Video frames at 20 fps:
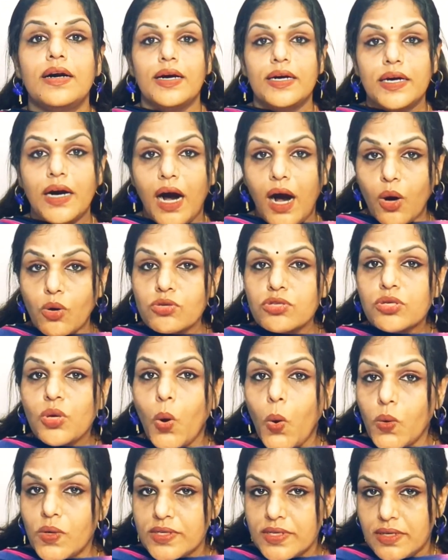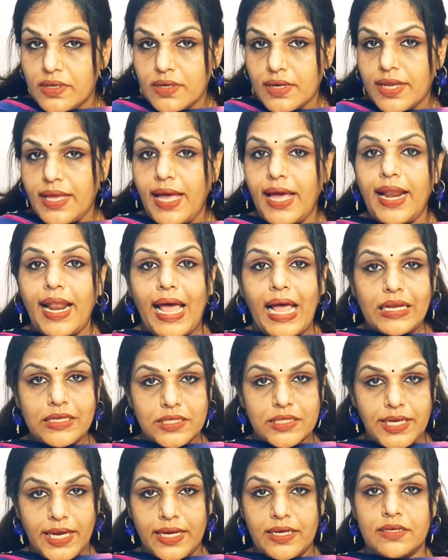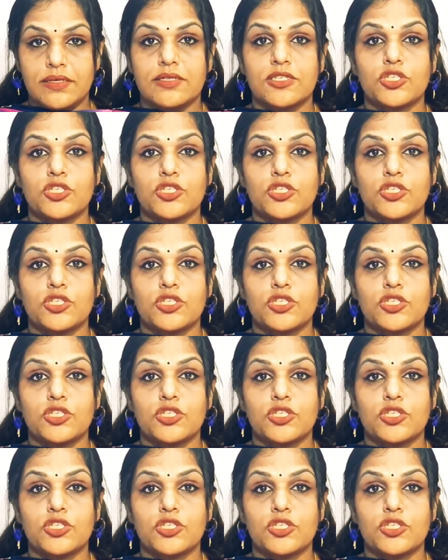A householder can attain